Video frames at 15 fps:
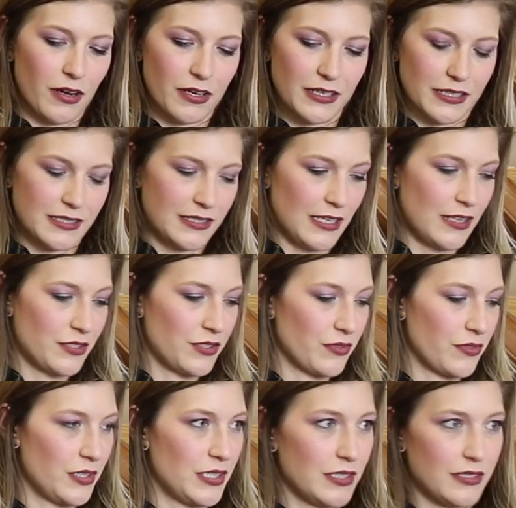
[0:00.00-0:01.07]
on
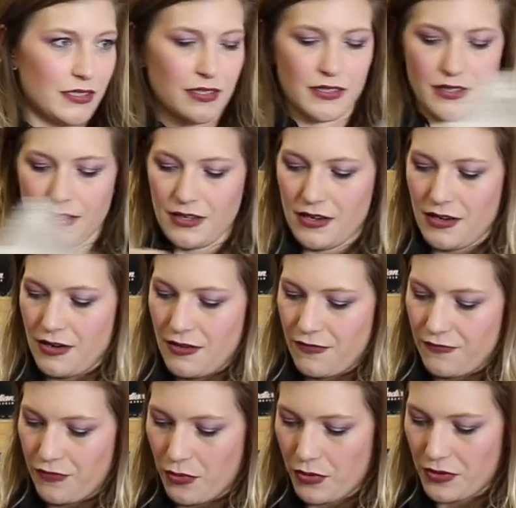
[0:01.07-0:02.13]
accessories
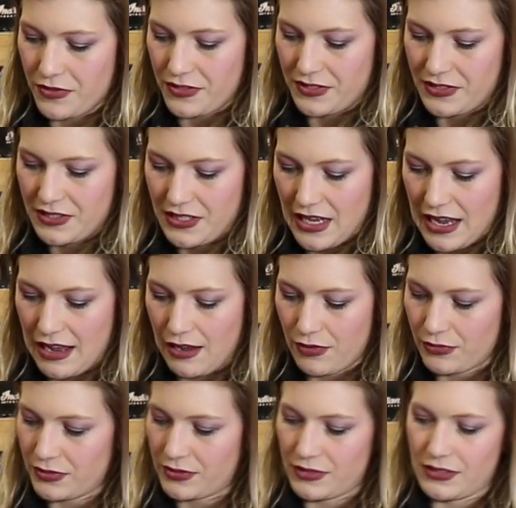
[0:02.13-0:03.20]
for the
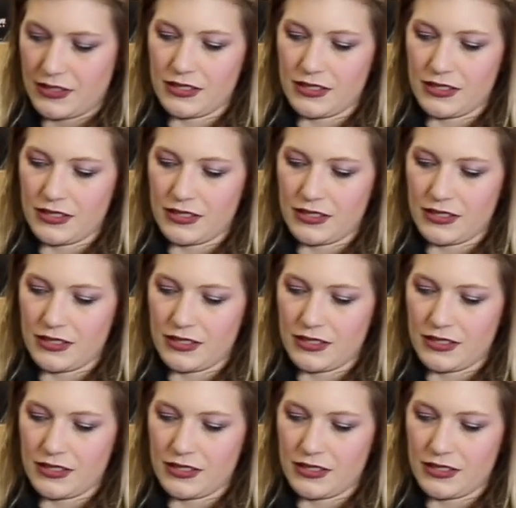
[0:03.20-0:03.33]
Scouts.